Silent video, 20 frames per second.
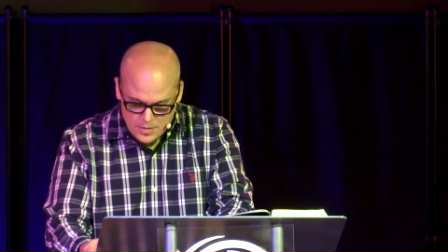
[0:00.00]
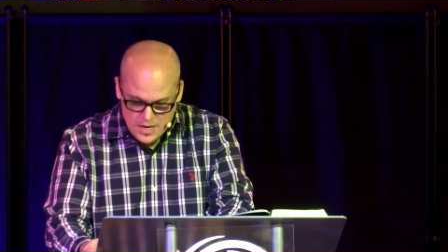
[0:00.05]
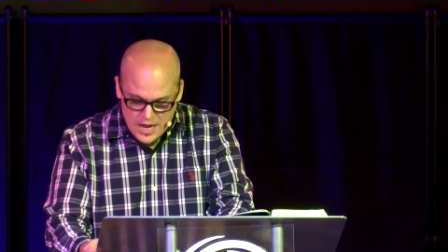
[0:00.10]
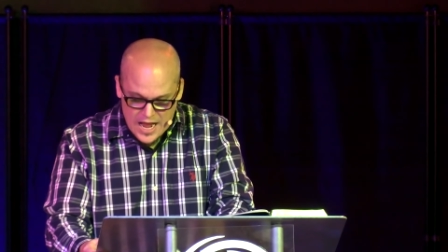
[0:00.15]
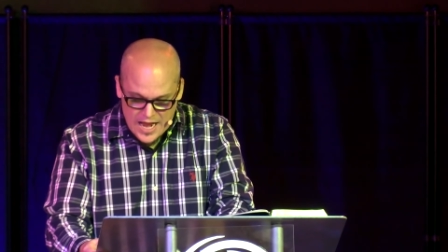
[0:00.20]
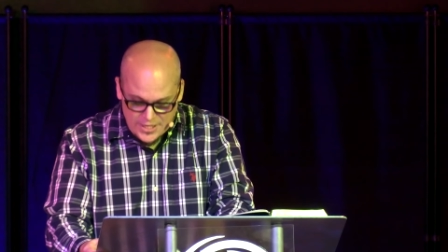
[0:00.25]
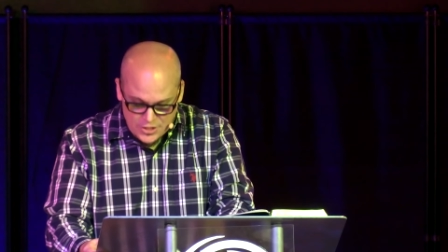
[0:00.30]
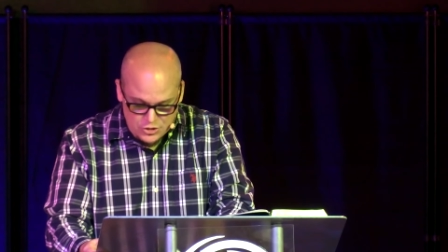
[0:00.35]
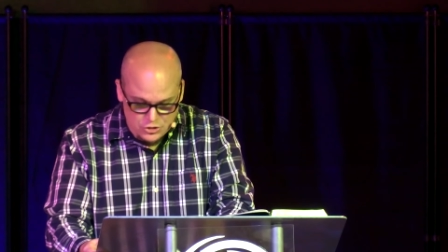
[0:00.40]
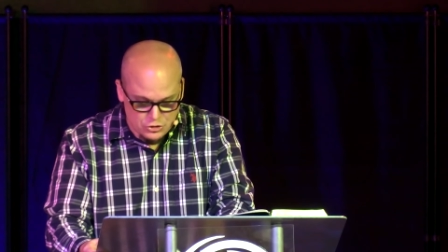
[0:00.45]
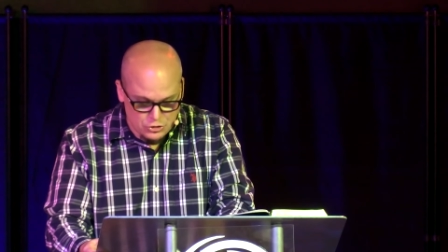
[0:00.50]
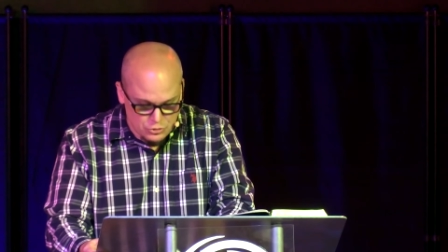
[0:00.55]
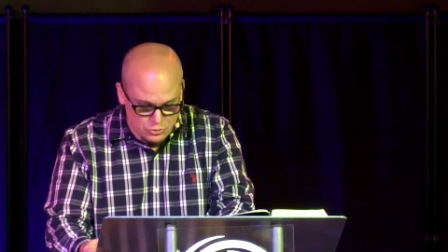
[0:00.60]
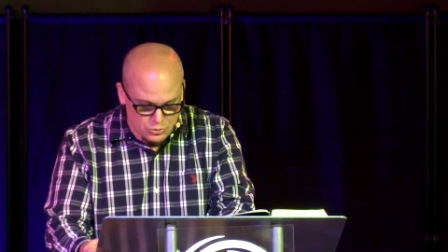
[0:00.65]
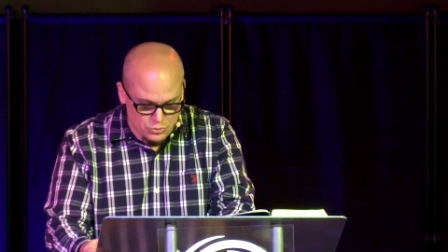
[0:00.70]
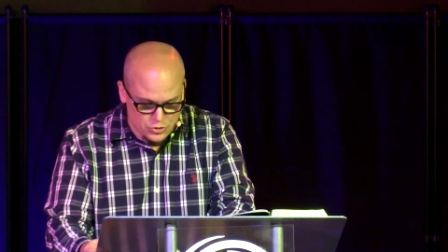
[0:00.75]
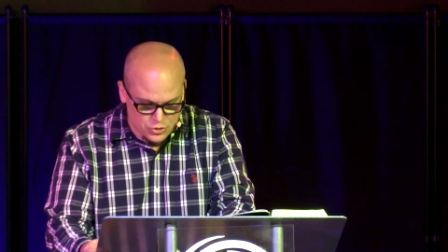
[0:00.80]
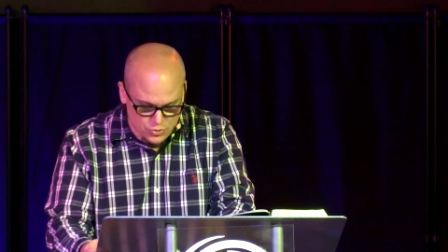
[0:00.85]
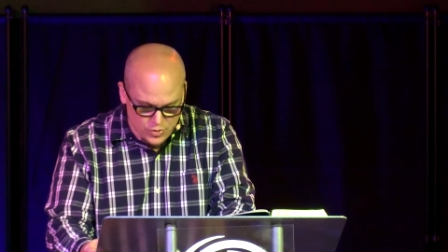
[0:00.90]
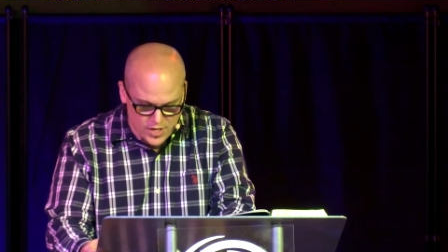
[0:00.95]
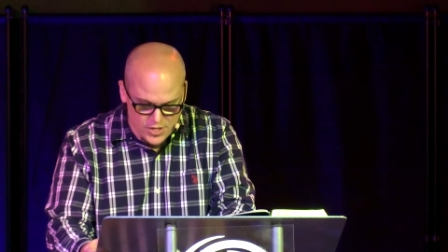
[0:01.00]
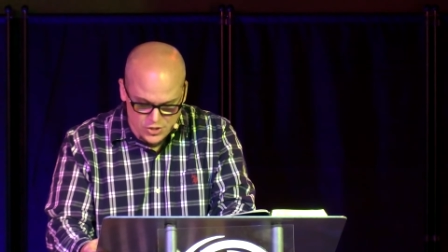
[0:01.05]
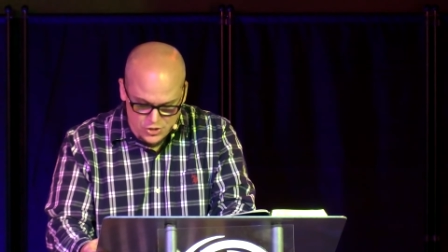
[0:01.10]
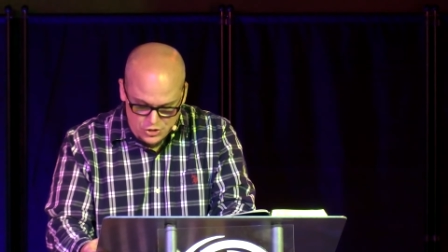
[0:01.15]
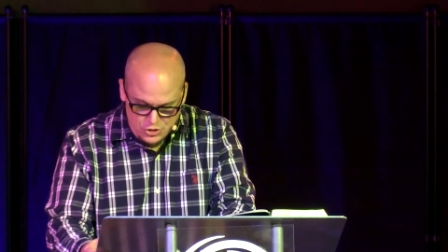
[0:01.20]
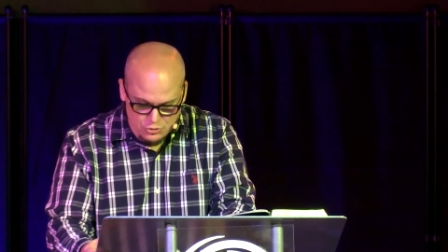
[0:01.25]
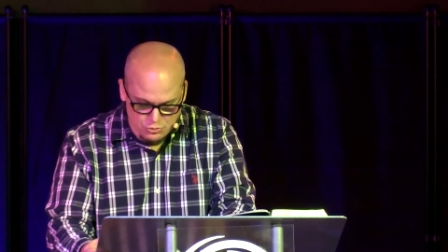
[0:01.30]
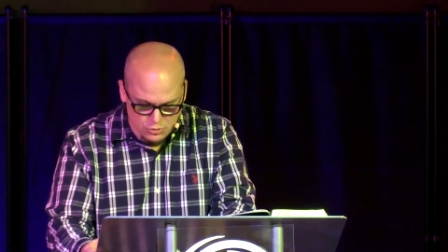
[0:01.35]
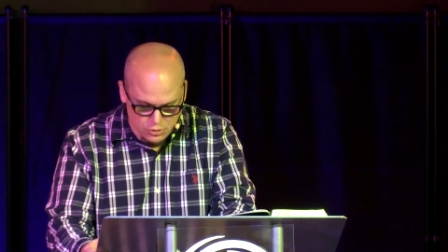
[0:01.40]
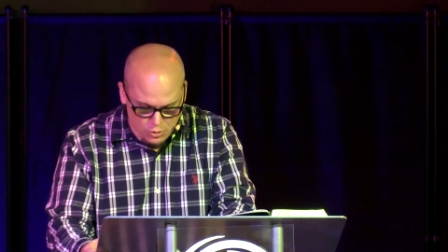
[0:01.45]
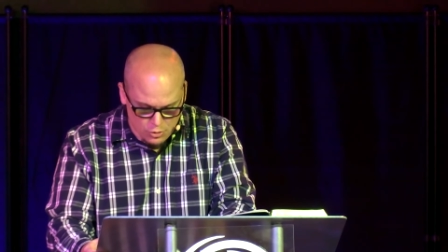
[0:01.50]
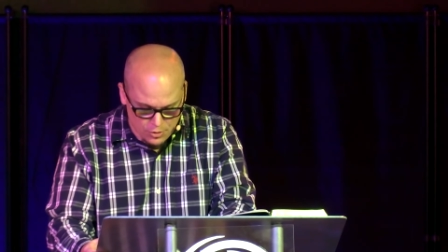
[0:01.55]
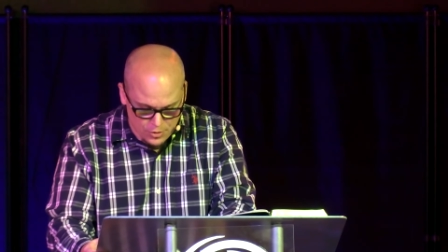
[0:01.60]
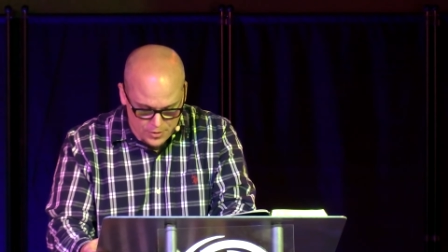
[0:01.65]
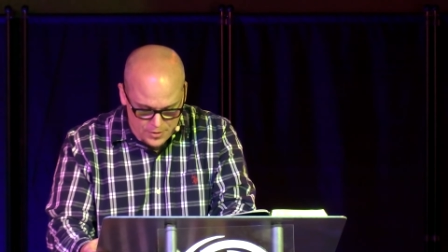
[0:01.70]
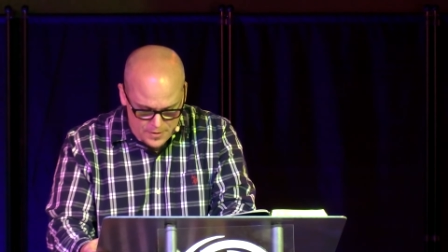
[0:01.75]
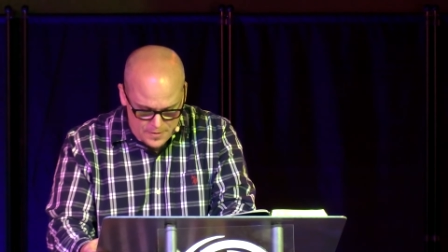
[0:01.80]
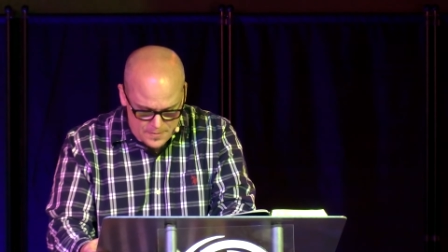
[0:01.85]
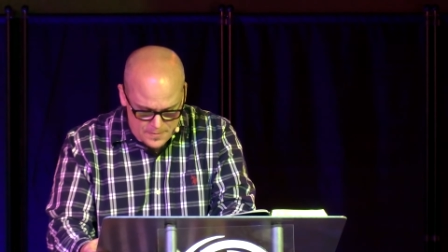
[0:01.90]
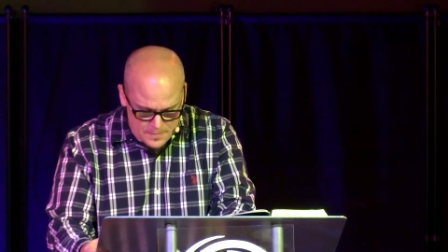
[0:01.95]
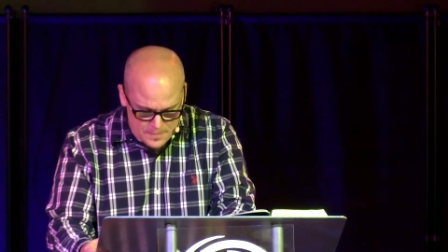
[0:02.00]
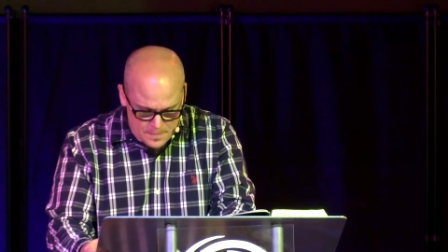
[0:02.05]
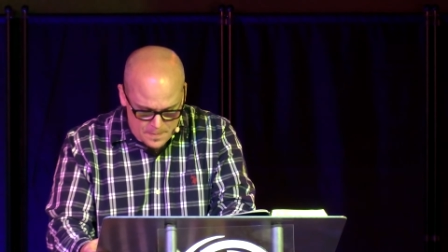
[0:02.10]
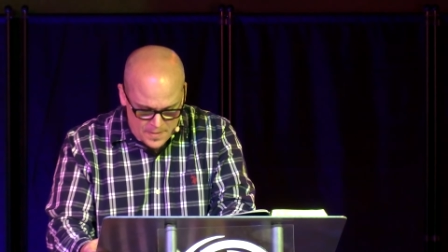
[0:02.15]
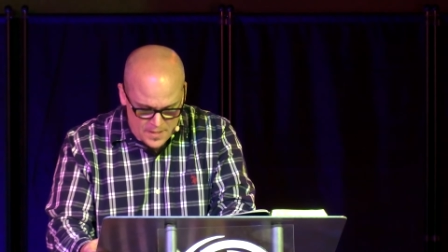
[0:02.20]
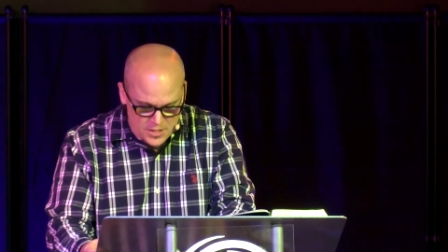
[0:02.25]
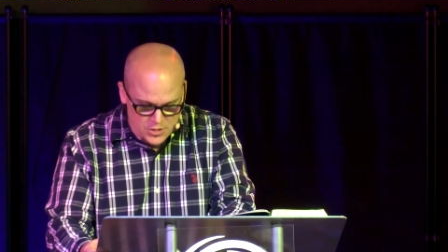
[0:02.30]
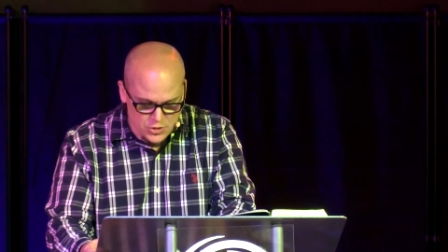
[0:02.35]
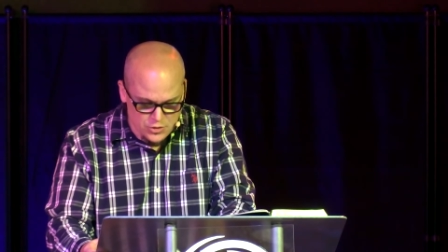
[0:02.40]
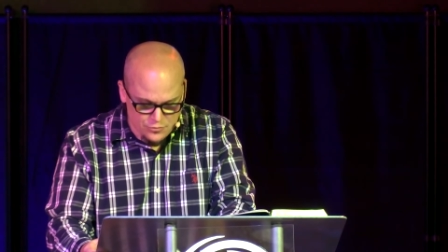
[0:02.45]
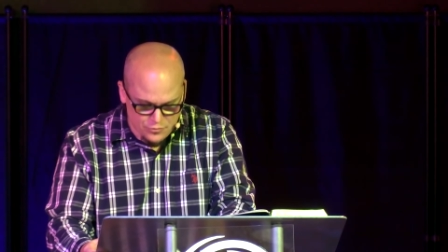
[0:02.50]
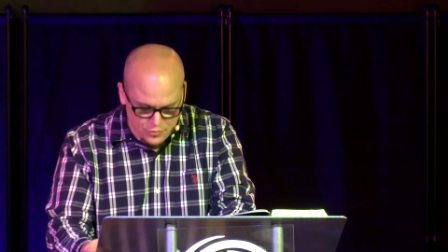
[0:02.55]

I do trust you, Lord, to